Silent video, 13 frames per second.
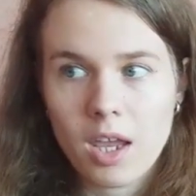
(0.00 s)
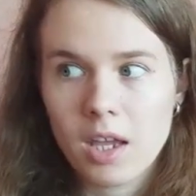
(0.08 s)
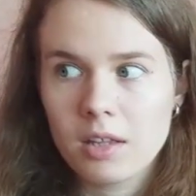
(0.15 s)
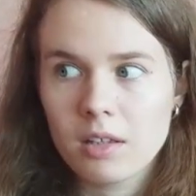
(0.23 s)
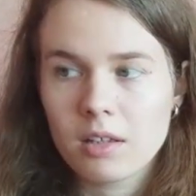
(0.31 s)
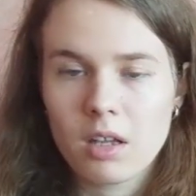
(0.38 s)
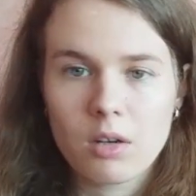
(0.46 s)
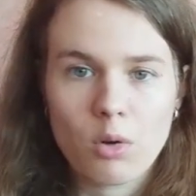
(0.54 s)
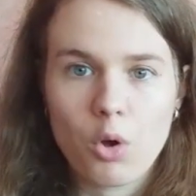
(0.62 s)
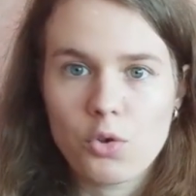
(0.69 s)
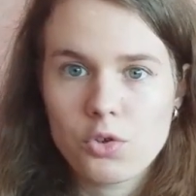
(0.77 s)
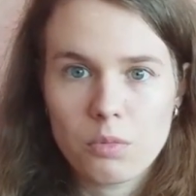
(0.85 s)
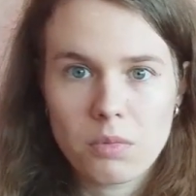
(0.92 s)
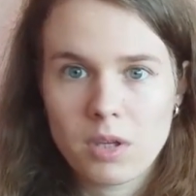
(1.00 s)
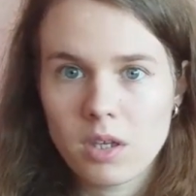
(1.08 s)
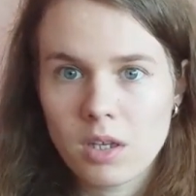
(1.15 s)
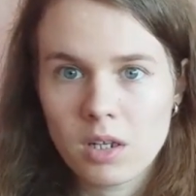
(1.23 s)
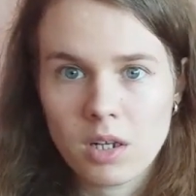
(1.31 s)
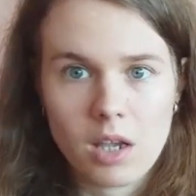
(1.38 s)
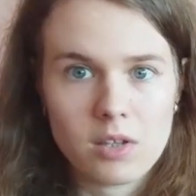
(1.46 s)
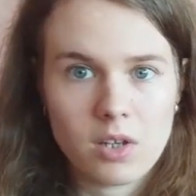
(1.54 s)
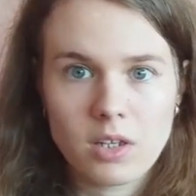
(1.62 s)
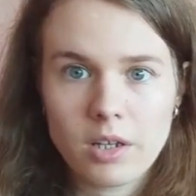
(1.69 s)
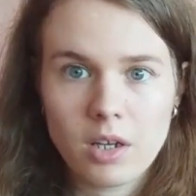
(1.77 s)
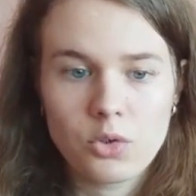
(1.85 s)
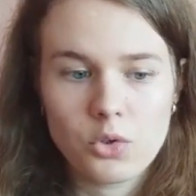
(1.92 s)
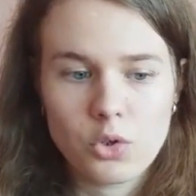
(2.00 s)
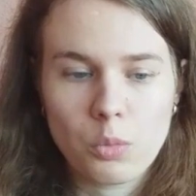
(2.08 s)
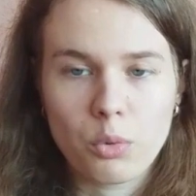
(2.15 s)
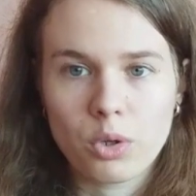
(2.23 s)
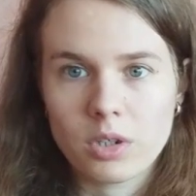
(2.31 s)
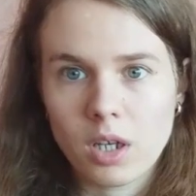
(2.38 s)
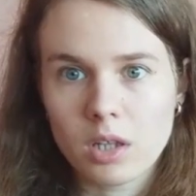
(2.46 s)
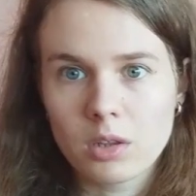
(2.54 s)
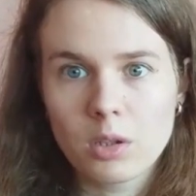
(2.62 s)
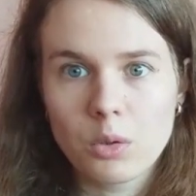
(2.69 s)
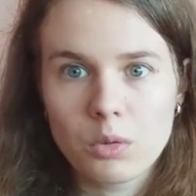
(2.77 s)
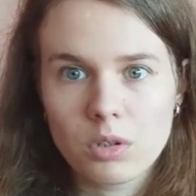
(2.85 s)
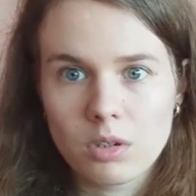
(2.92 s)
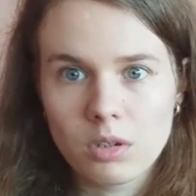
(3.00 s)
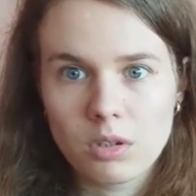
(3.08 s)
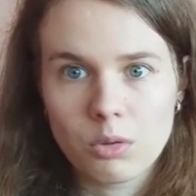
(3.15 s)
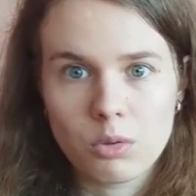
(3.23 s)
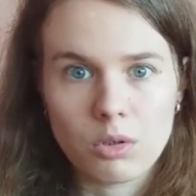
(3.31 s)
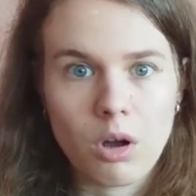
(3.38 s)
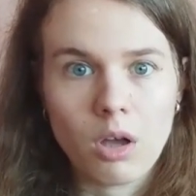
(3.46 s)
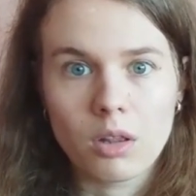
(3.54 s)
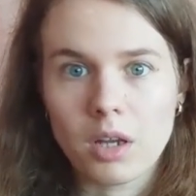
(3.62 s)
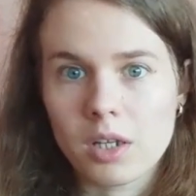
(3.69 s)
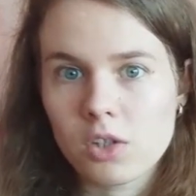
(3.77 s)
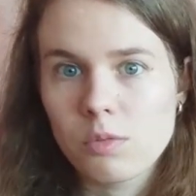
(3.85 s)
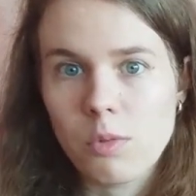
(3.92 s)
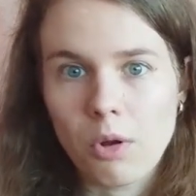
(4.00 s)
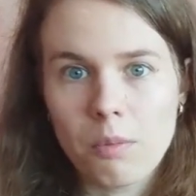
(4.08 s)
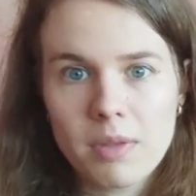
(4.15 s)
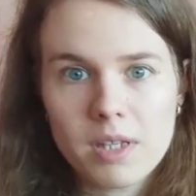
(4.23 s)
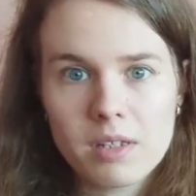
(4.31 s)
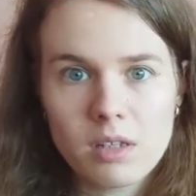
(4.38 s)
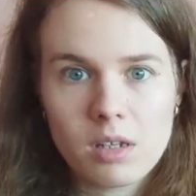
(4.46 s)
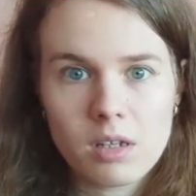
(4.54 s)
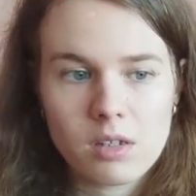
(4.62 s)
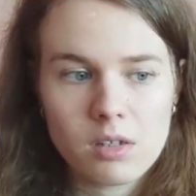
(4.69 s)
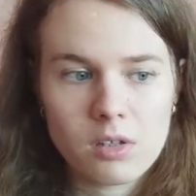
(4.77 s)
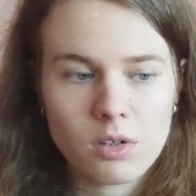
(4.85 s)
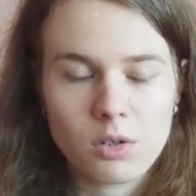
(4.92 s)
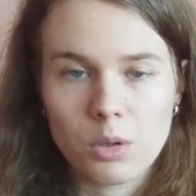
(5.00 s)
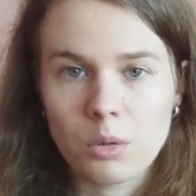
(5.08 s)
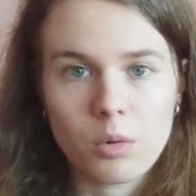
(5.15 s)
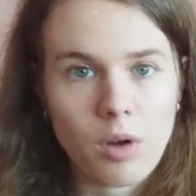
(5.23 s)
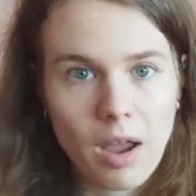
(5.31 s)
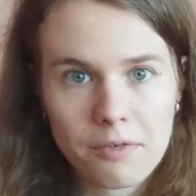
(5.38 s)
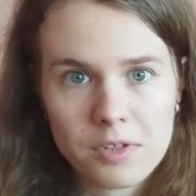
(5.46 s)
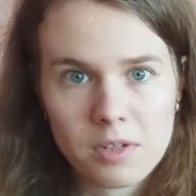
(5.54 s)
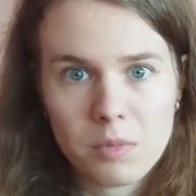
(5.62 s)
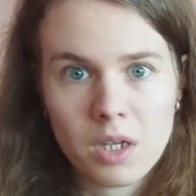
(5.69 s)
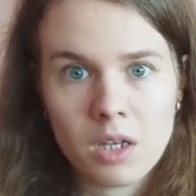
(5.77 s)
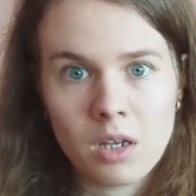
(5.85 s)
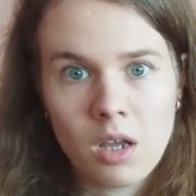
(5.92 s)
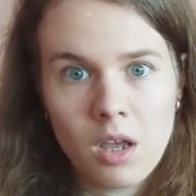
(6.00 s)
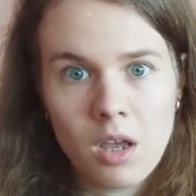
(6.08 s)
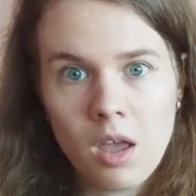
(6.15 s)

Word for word: it can also be a nice idea to support a local or online small business, you know, craftsman.